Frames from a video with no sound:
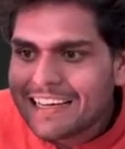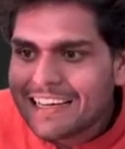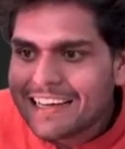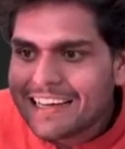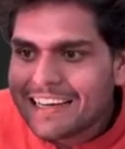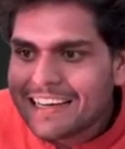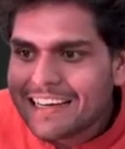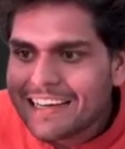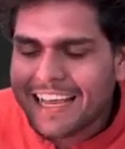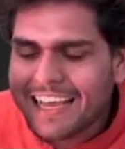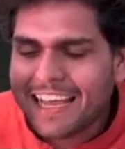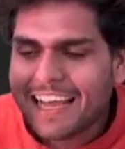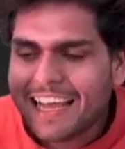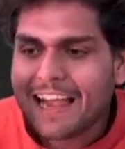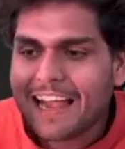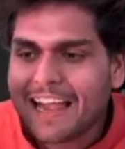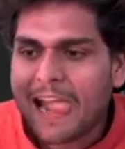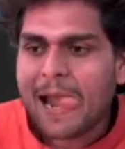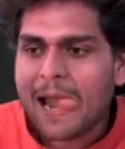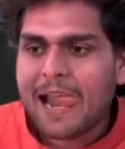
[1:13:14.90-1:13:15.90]
Okay?
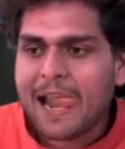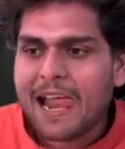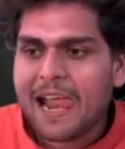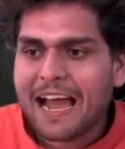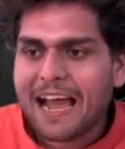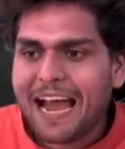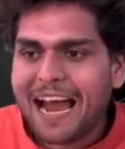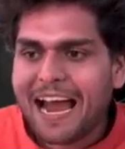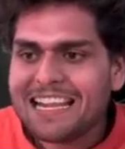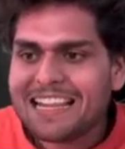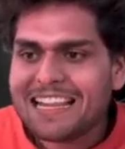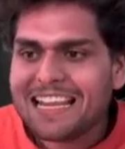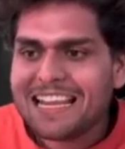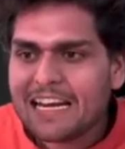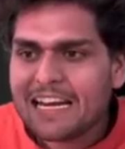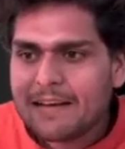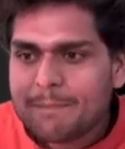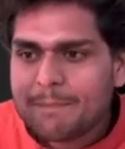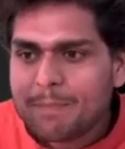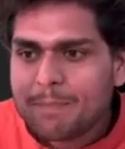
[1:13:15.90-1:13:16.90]
And then
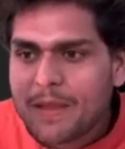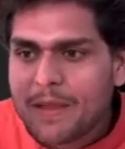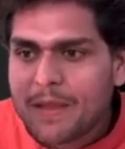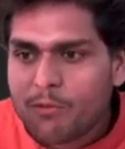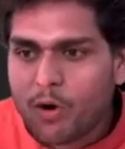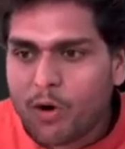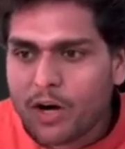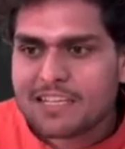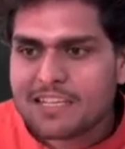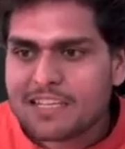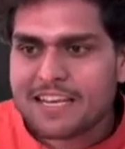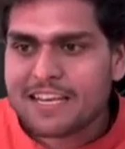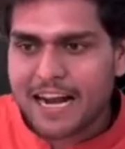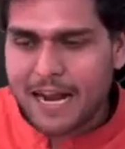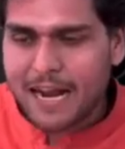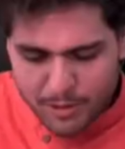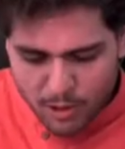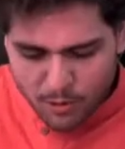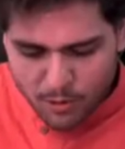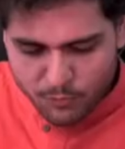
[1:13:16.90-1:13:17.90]
what is
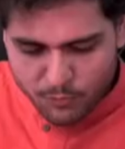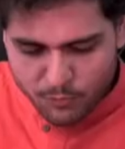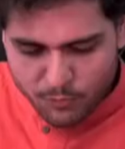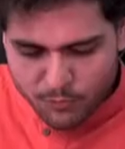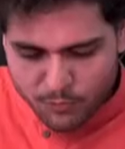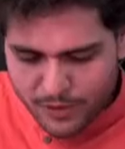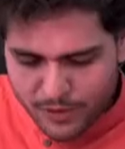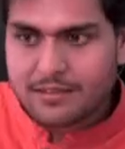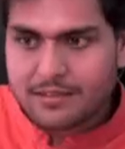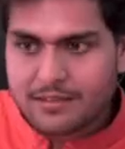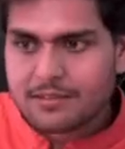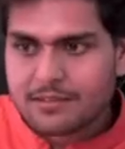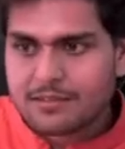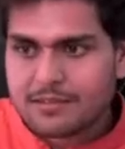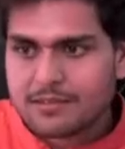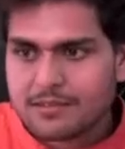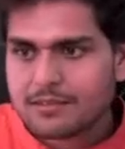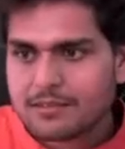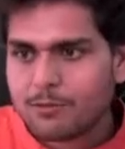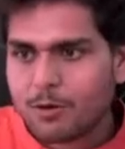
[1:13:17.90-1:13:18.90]
wrapper of 1?
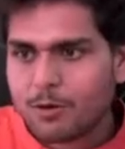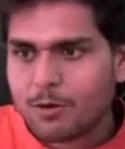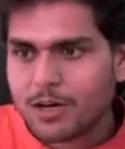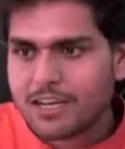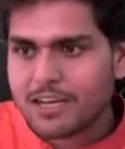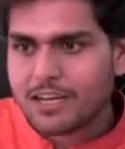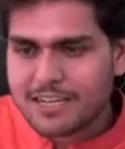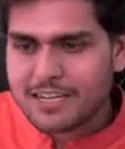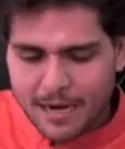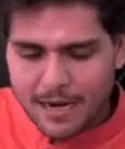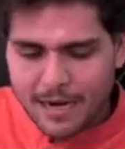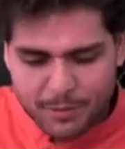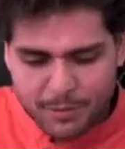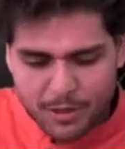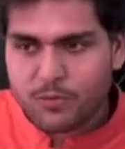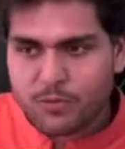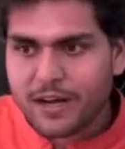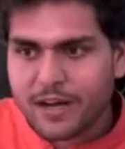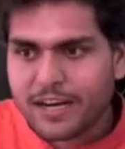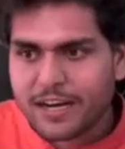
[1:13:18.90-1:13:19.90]
What is wrapper of
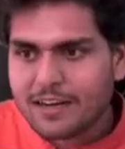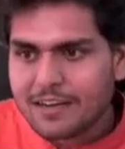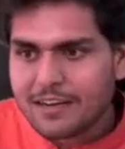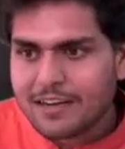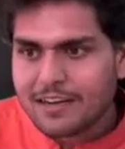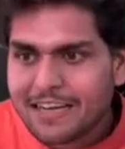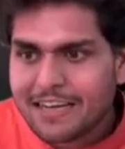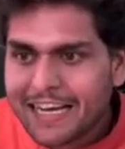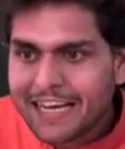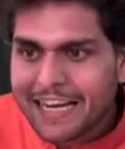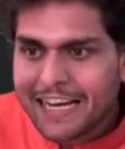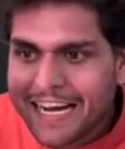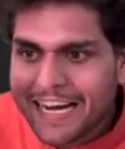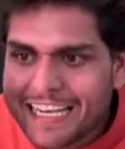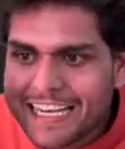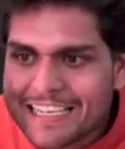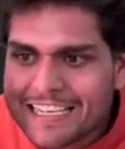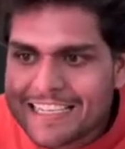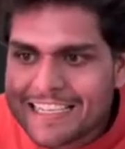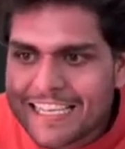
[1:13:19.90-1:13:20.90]
1? It
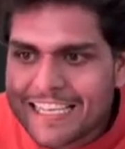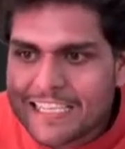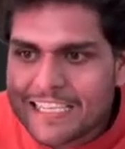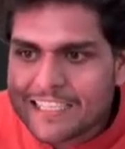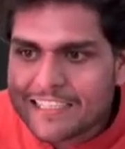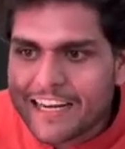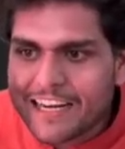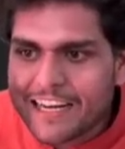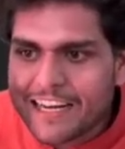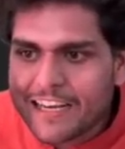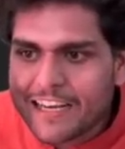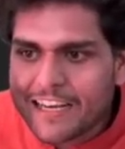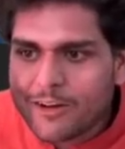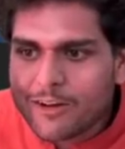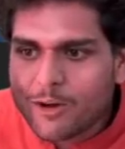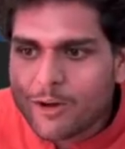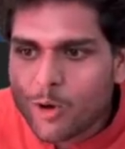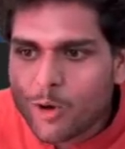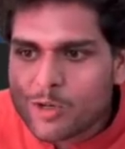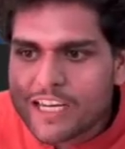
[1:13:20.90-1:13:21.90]
is these curly
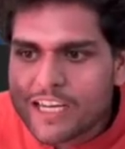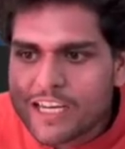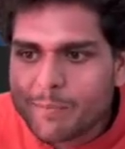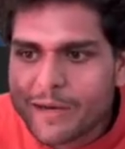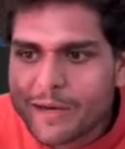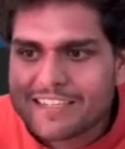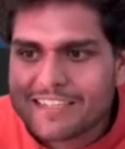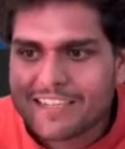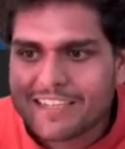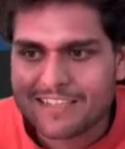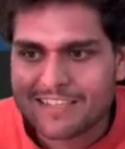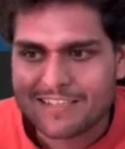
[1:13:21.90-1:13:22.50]
closing braces.